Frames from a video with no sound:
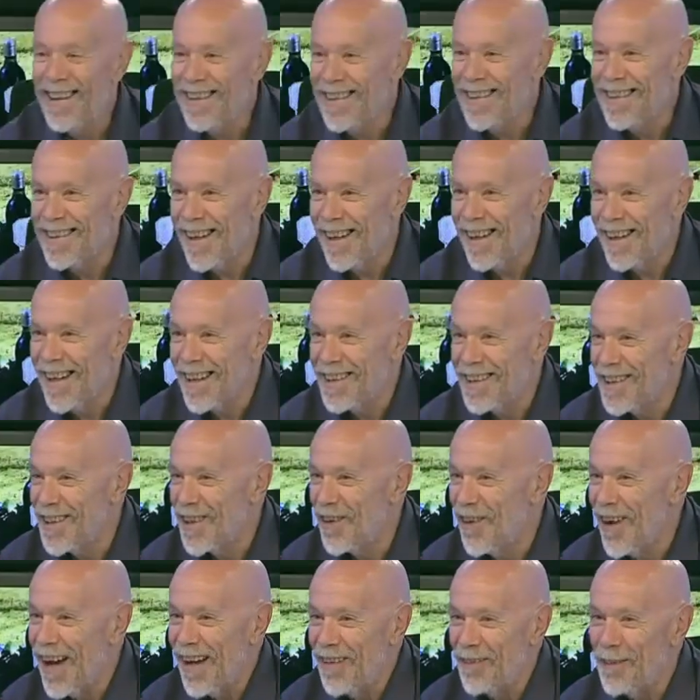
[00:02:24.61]
decided I had to
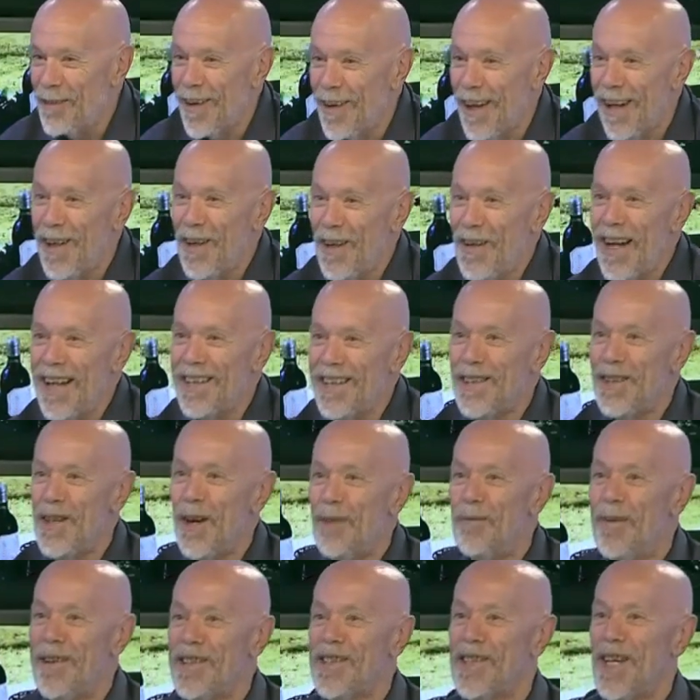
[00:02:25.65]
go out and learn how to do
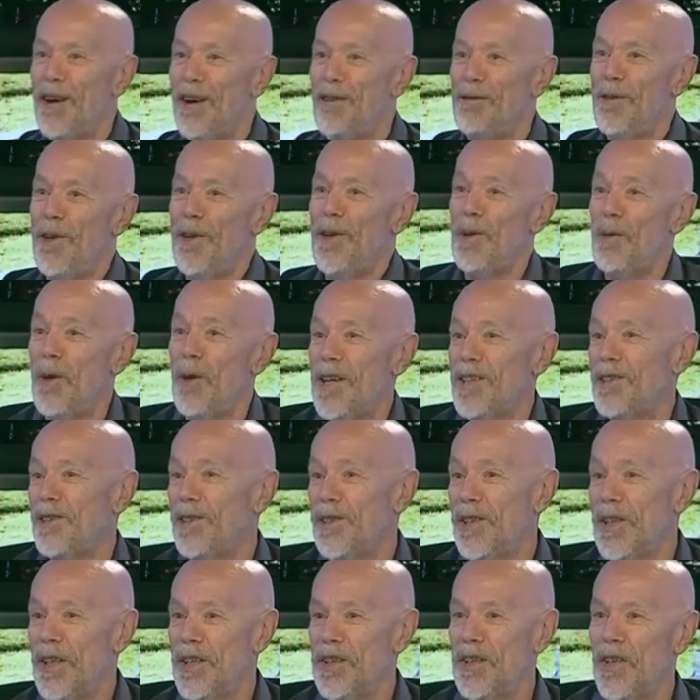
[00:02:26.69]
it myself, otherwise I
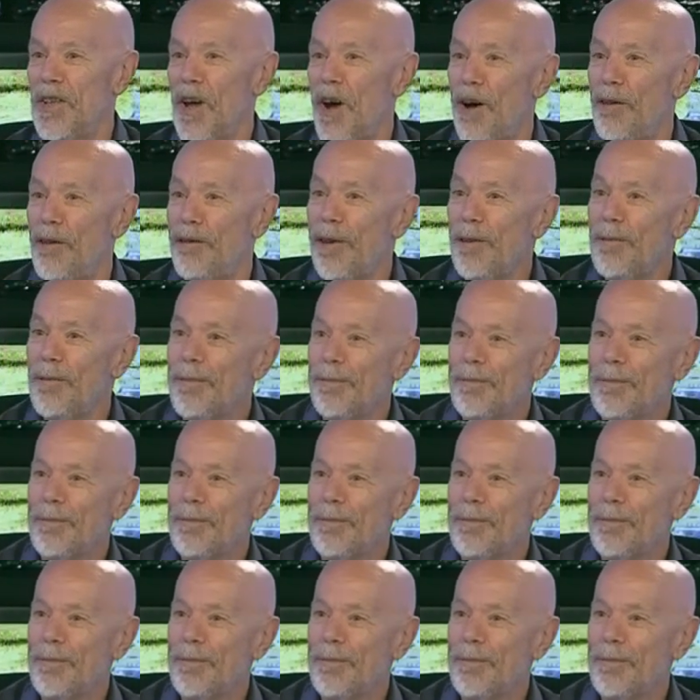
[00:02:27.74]
was going to starve. Yeah,